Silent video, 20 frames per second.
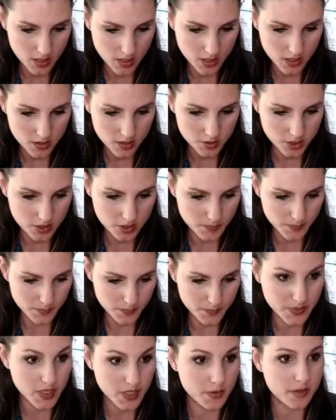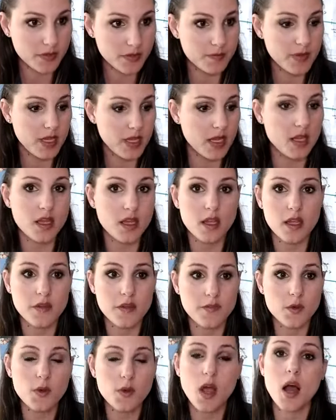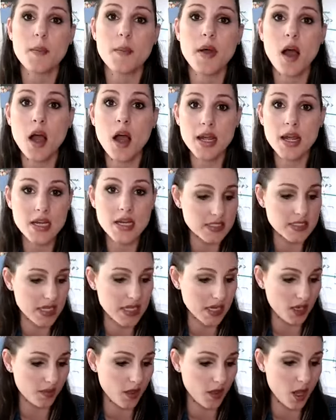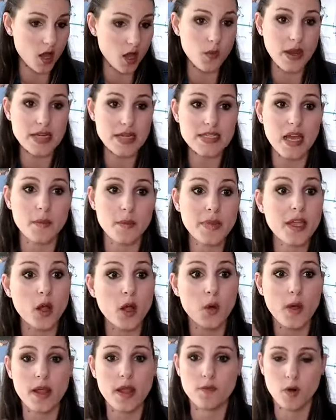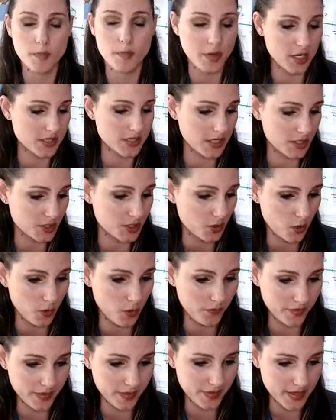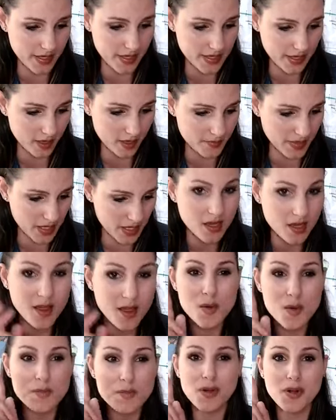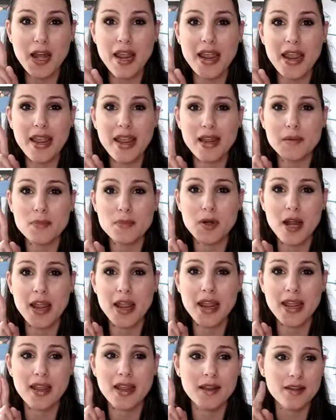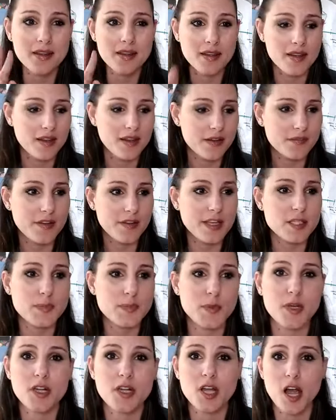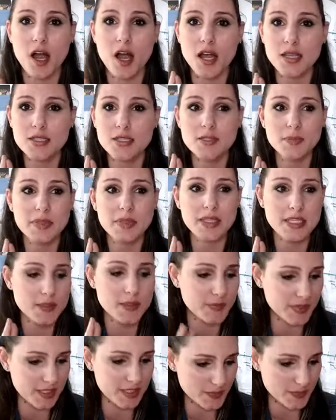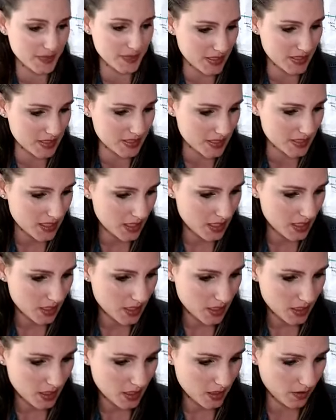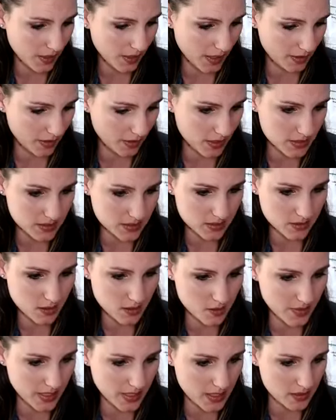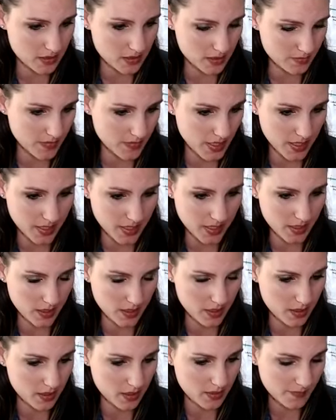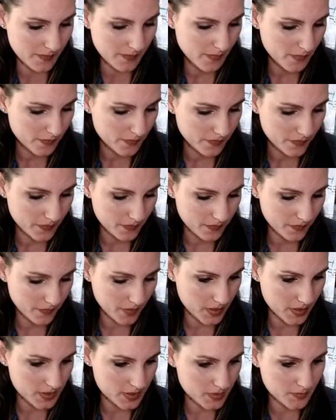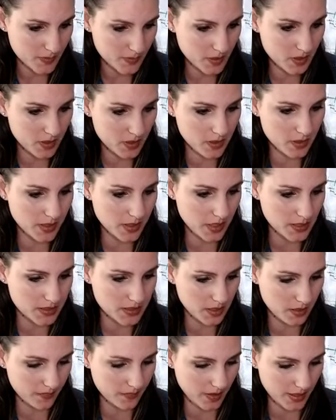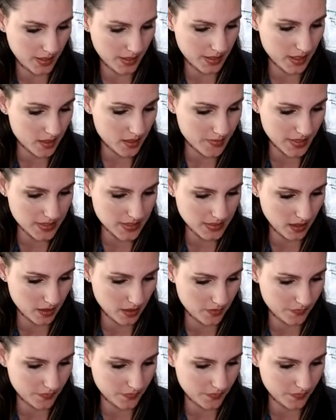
Just bear with me. If you come on, say hello and tell me. Oh, I have one person, so hopefully they can hear me. Praying. Facebook gods, please. Okay, let's go into my Facebook and see if I can hear myself.